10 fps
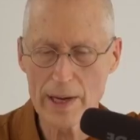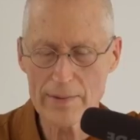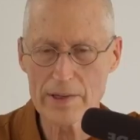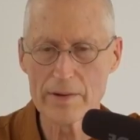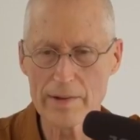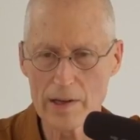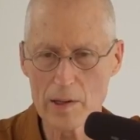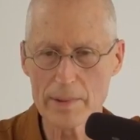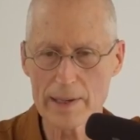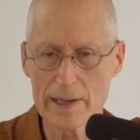have to
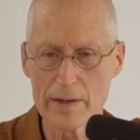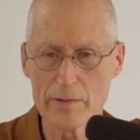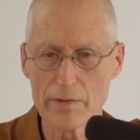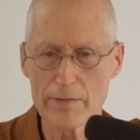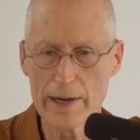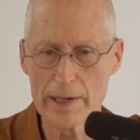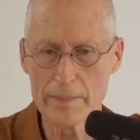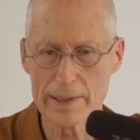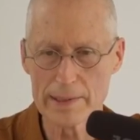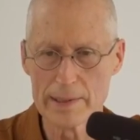develop a kind of
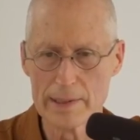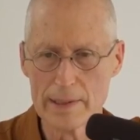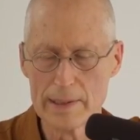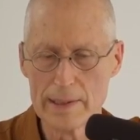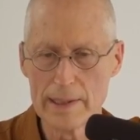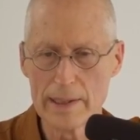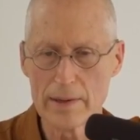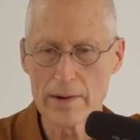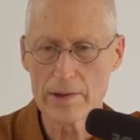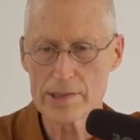refinement in
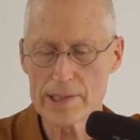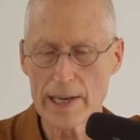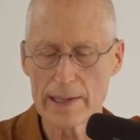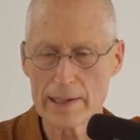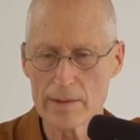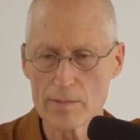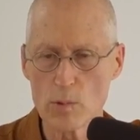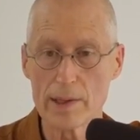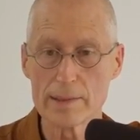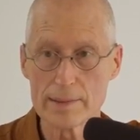our understanding of
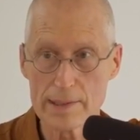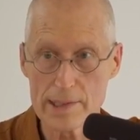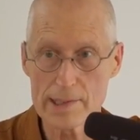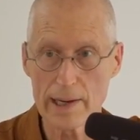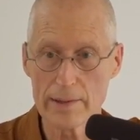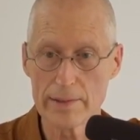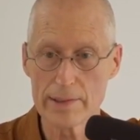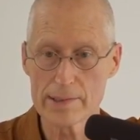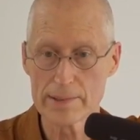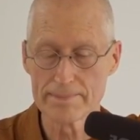what desire
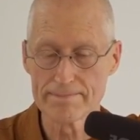is.